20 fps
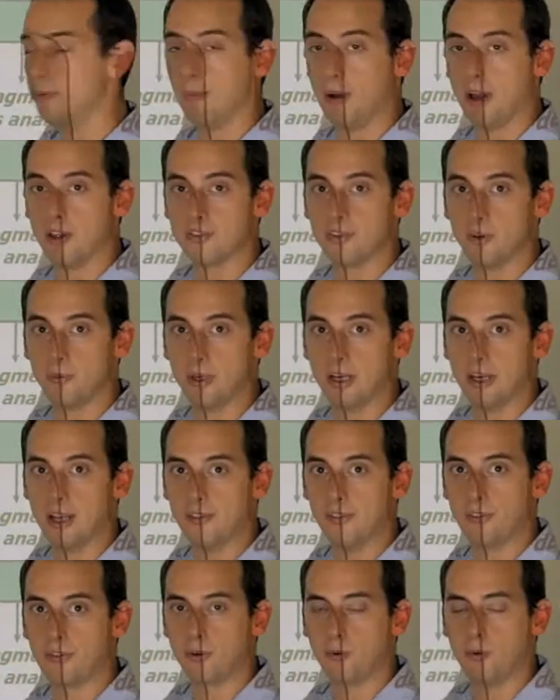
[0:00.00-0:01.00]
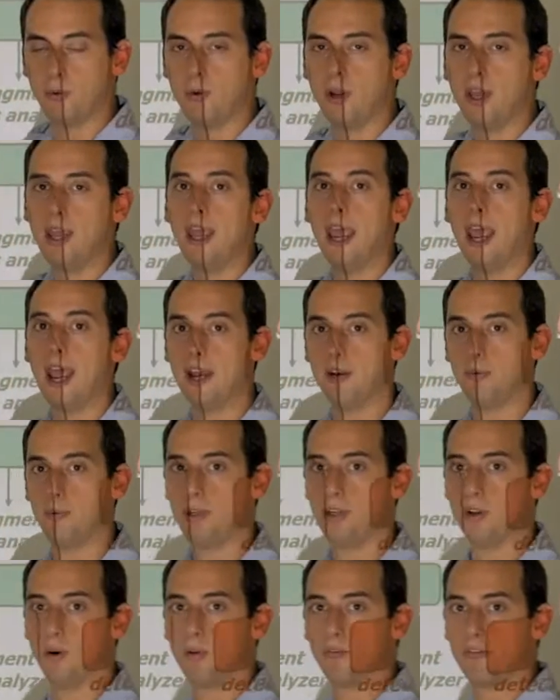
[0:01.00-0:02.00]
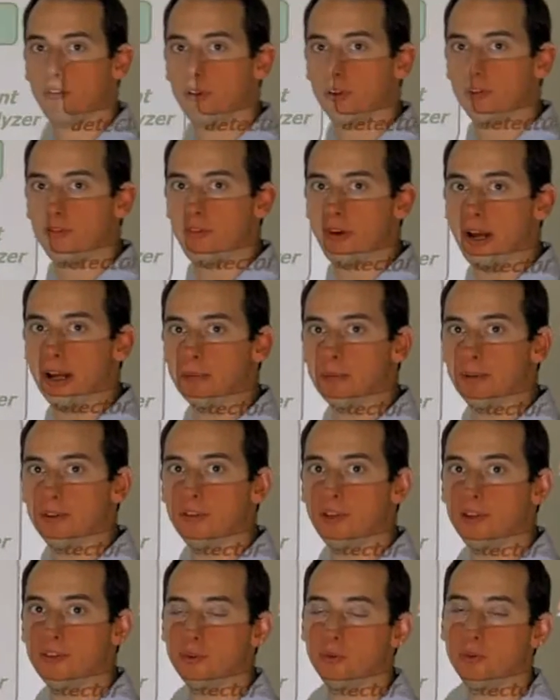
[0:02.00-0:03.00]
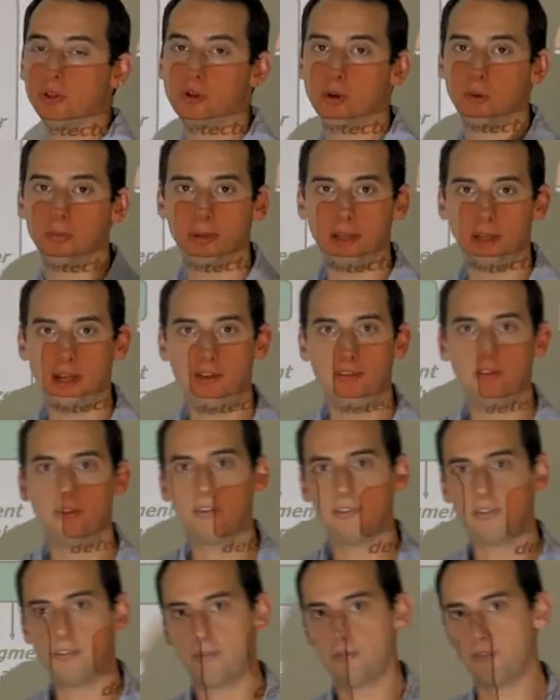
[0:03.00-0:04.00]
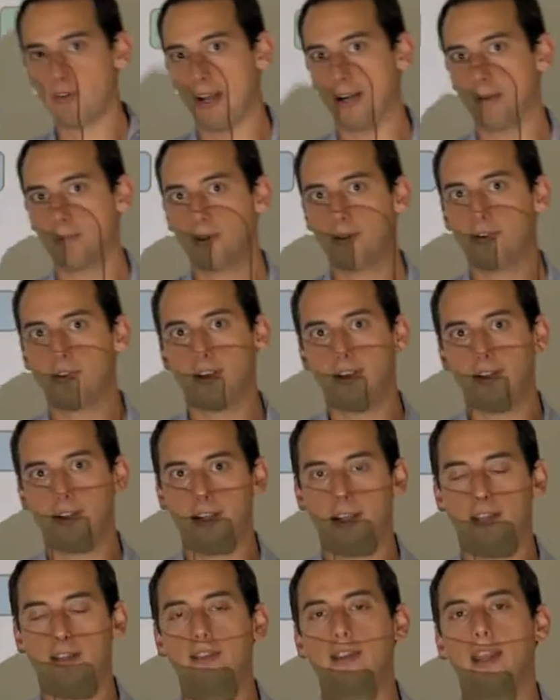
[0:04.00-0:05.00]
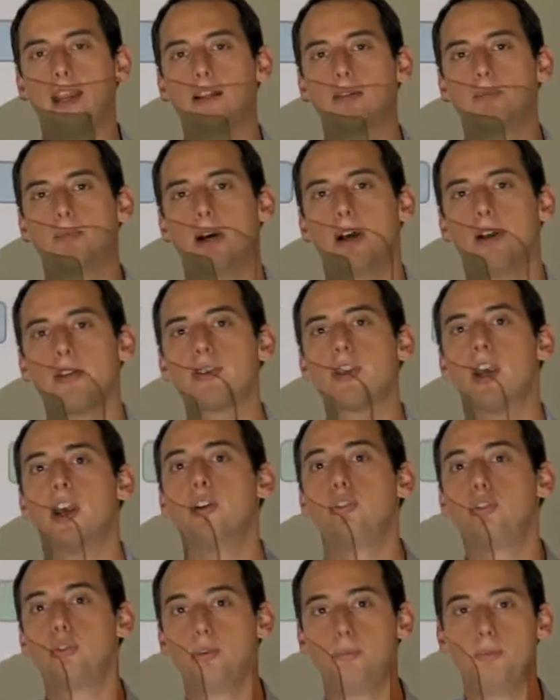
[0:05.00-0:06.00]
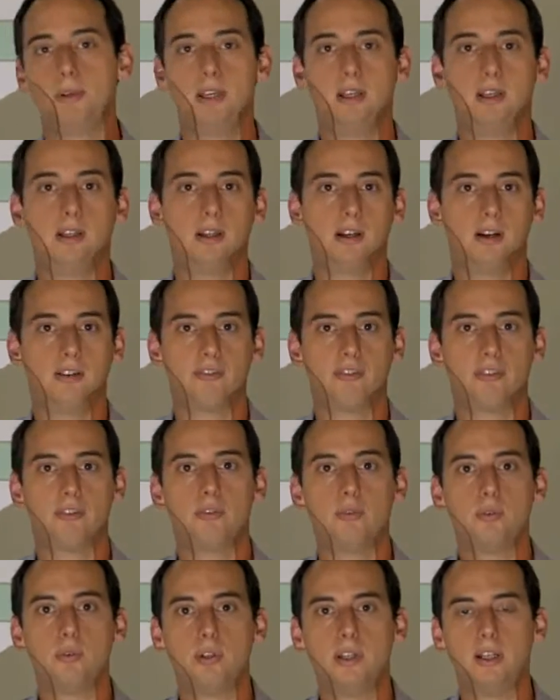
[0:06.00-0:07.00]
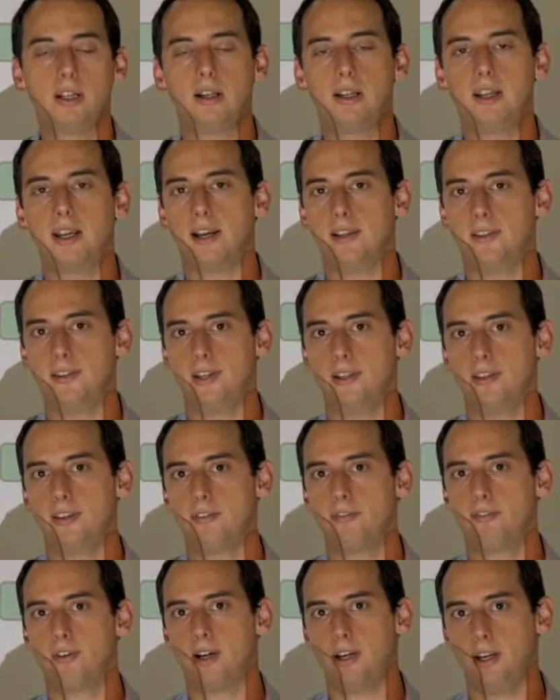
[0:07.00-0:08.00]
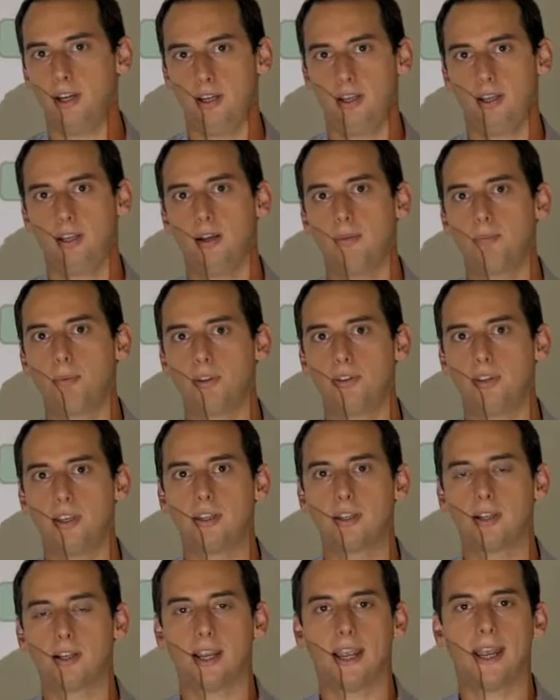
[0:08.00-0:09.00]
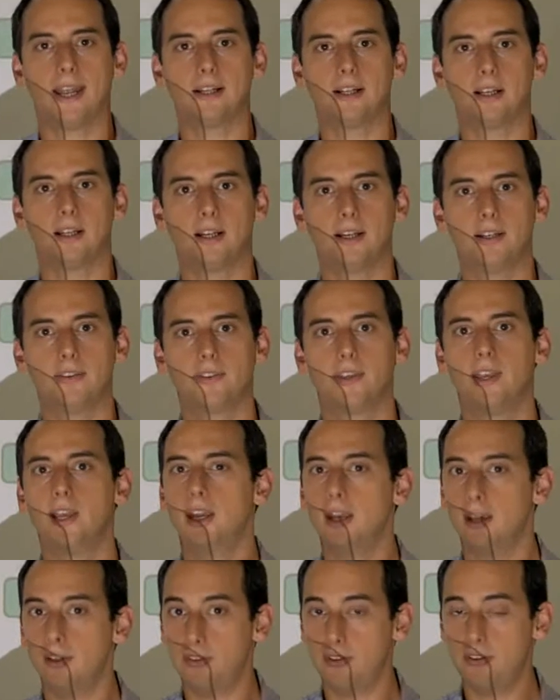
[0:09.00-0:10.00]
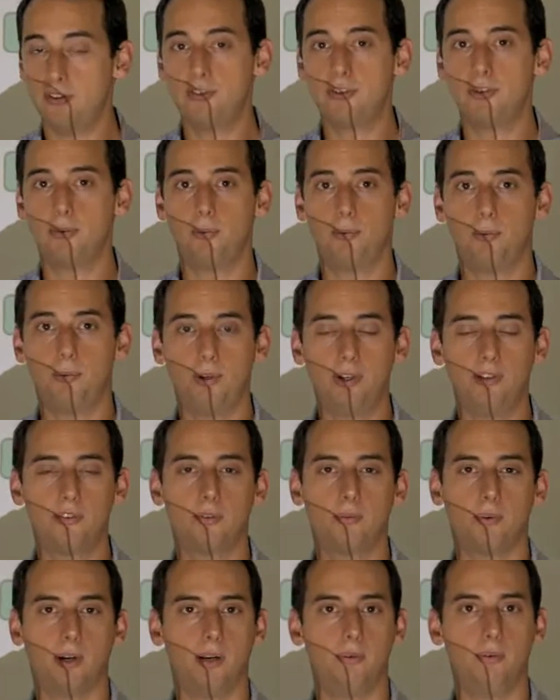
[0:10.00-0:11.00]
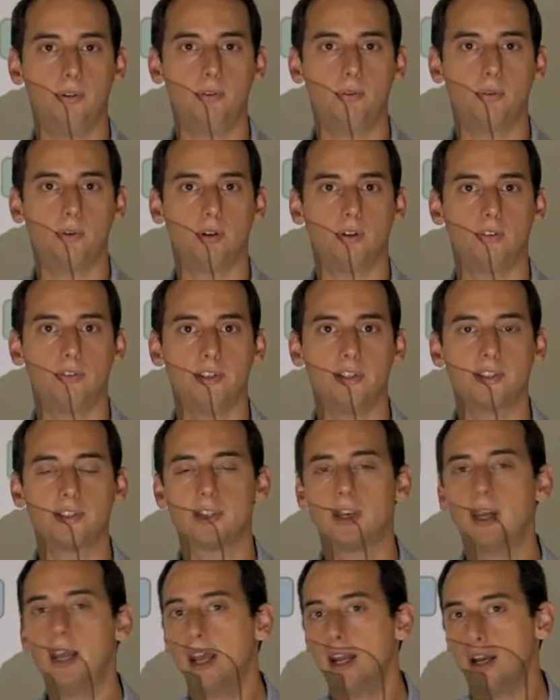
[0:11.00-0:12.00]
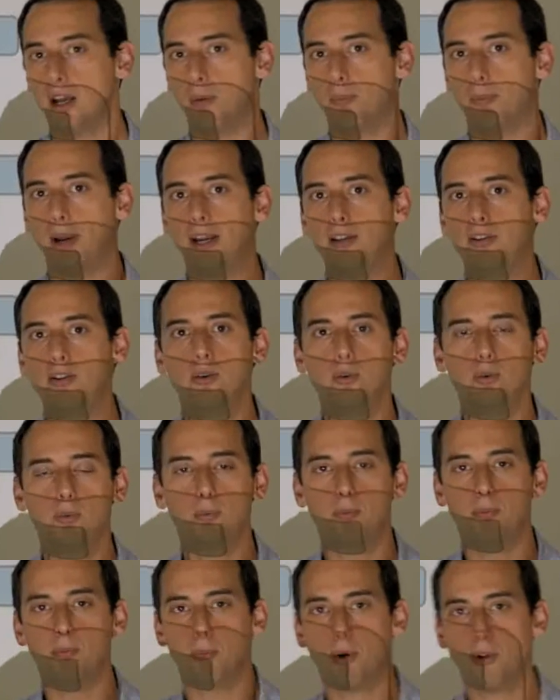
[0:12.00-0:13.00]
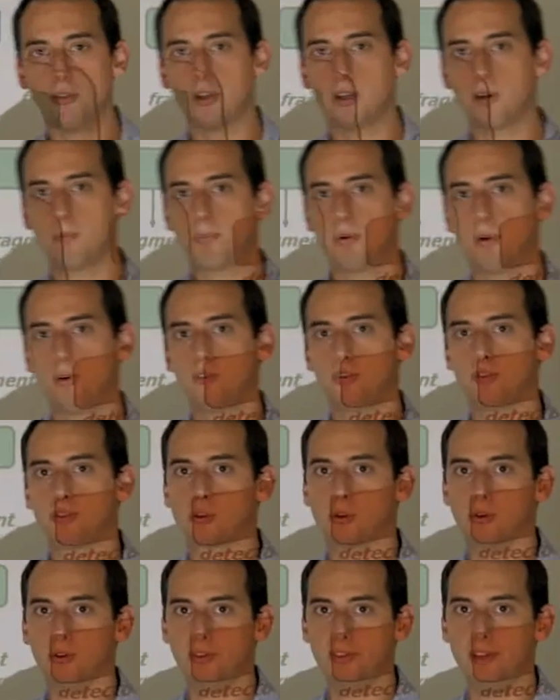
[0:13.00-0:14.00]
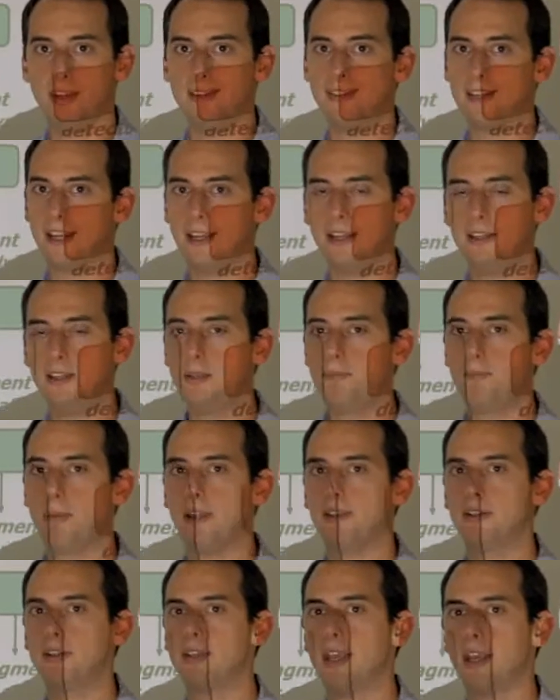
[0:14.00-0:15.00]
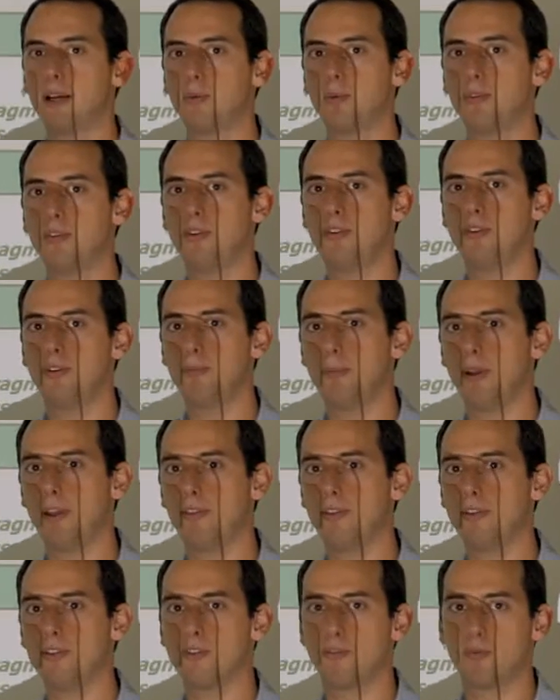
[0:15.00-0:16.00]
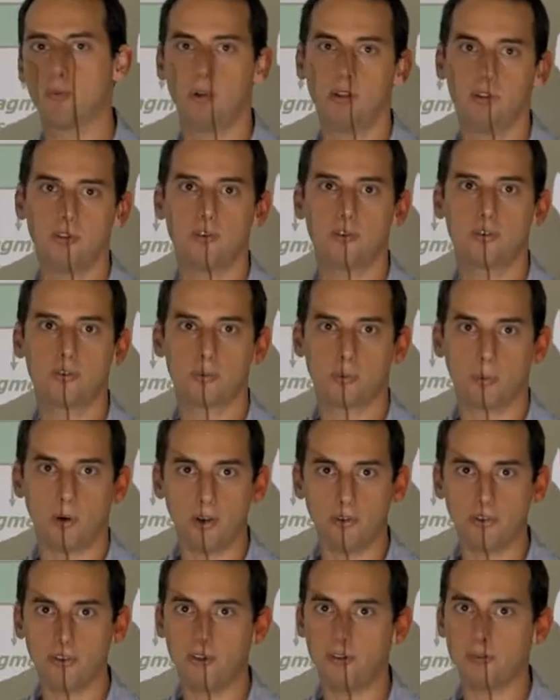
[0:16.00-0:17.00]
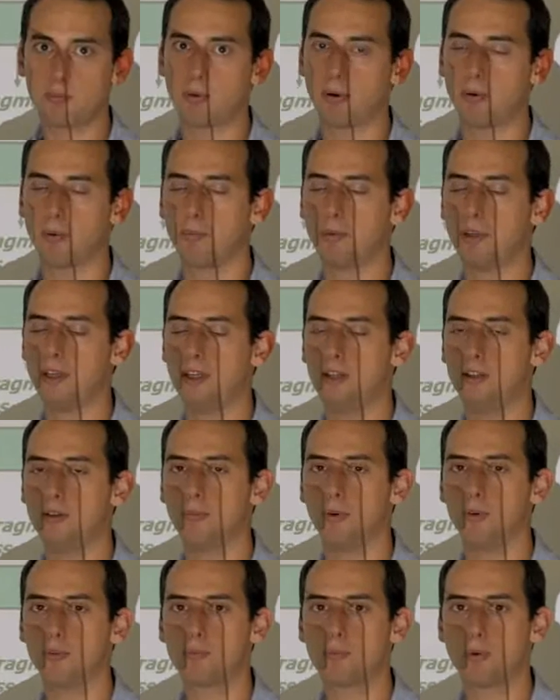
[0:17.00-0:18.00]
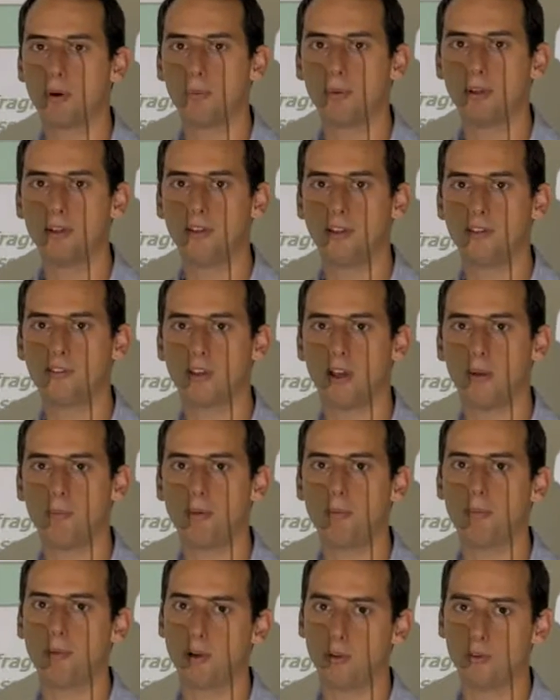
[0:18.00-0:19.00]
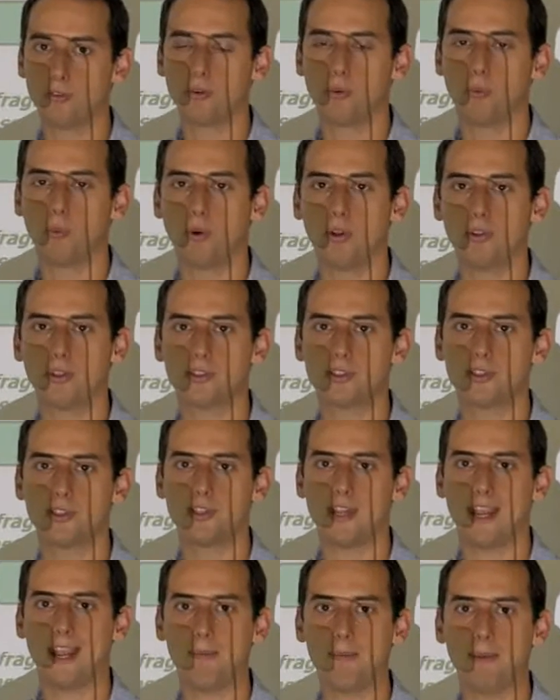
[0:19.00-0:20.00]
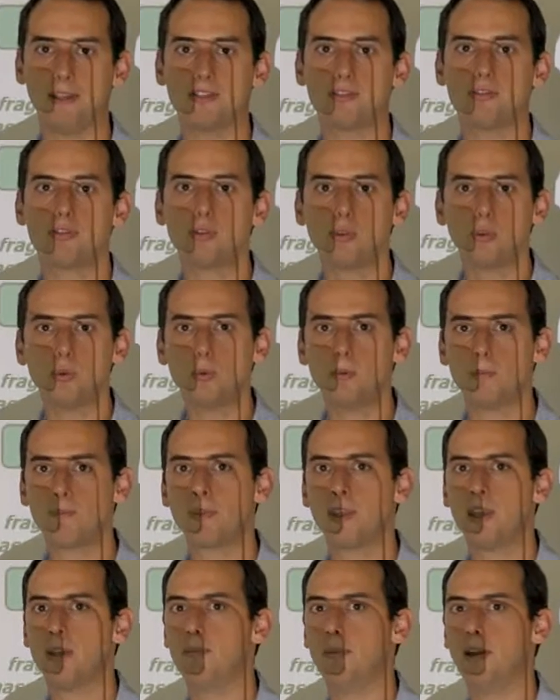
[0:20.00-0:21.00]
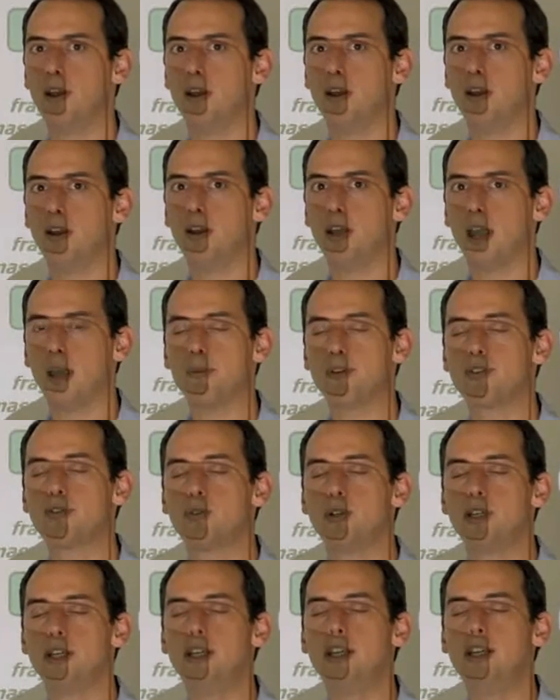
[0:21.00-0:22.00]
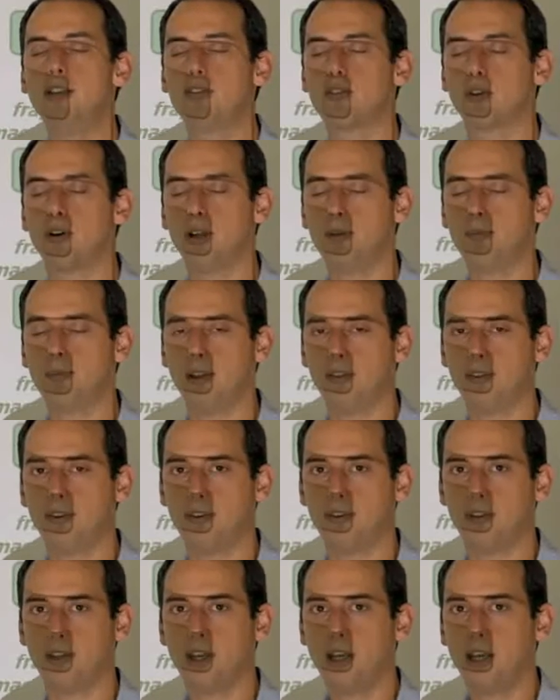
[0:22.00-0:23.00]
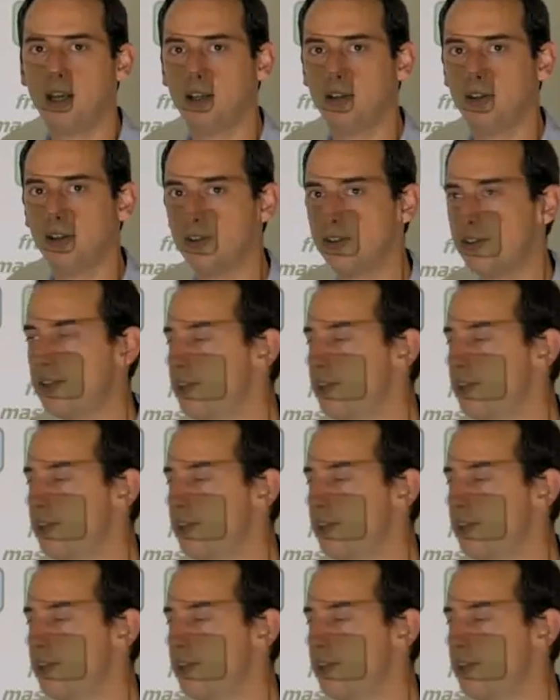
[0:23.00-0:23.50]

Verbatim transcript: mass that we let through, and we know of all the fragments. And so the combination of the fragments and the intact mass should be enough to uniquely identify a particular analyte. This is the reason why we do all of this. Now, mind you, modern approaches called data-independent acquisition methods, of which SWATH is probably the most prominent example, but also this MS2, uh, MS 2 E, sorry, method does